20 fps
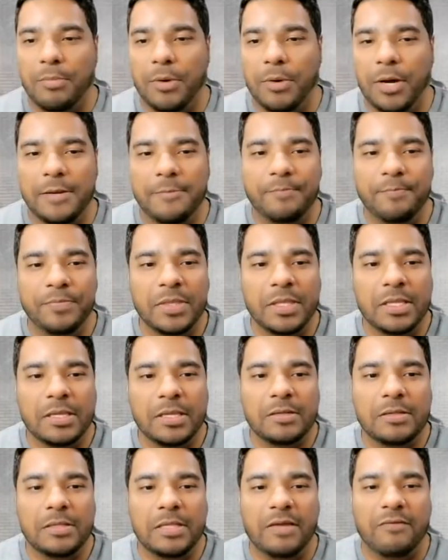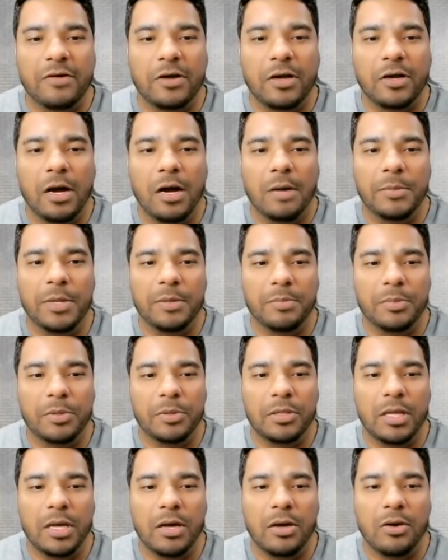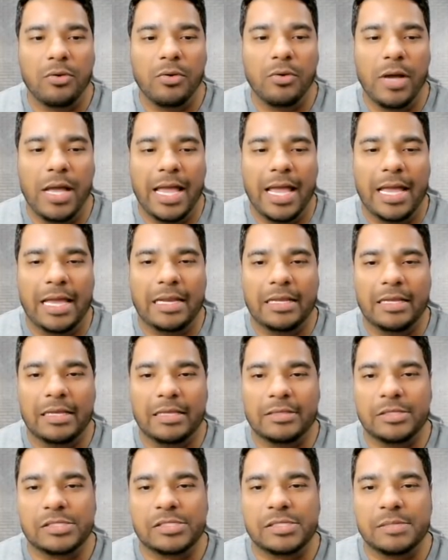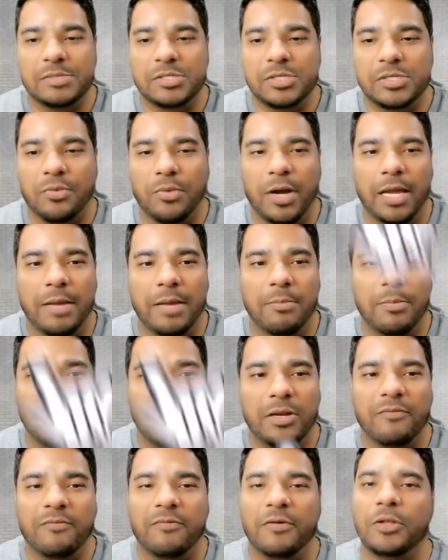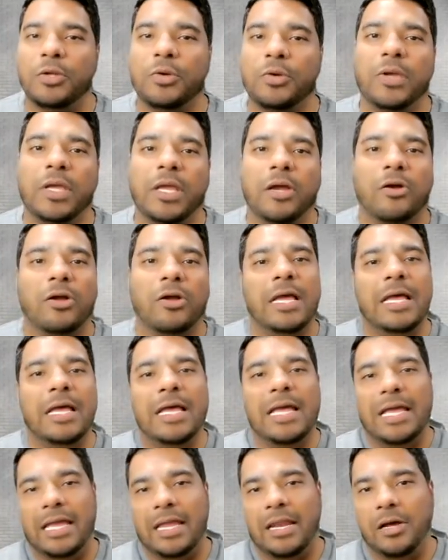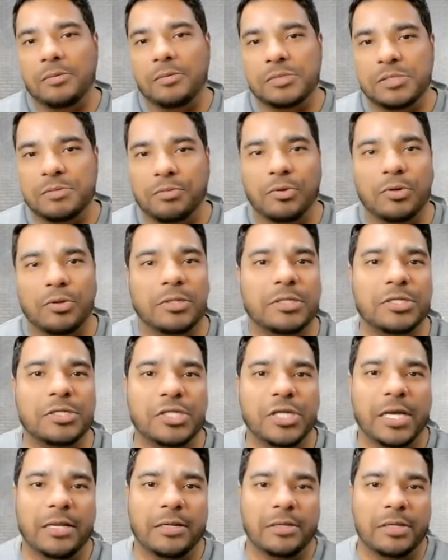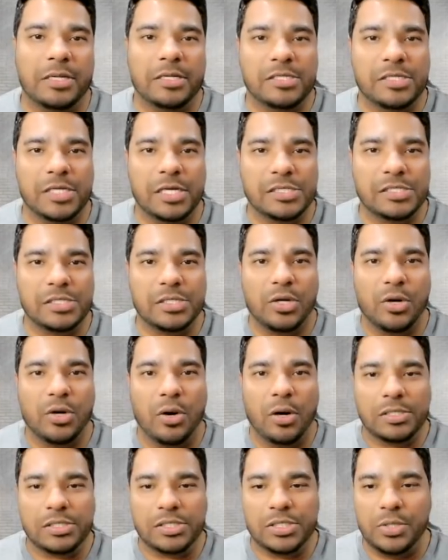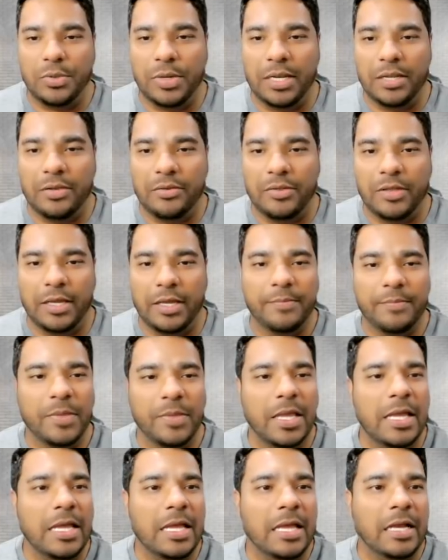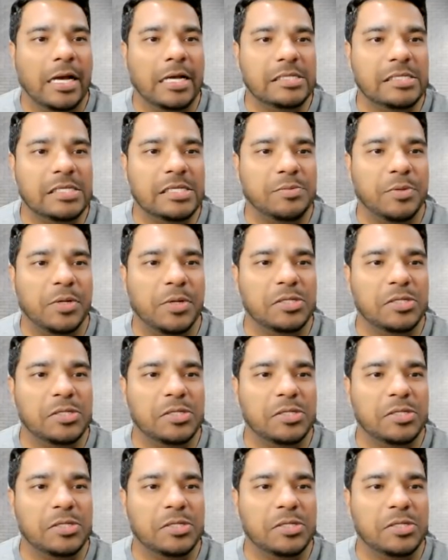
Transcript: button, leave a comment below, and hit the subscribe button if you're new here. It helps support the channel and it doesn't cost you anything. Guys, this video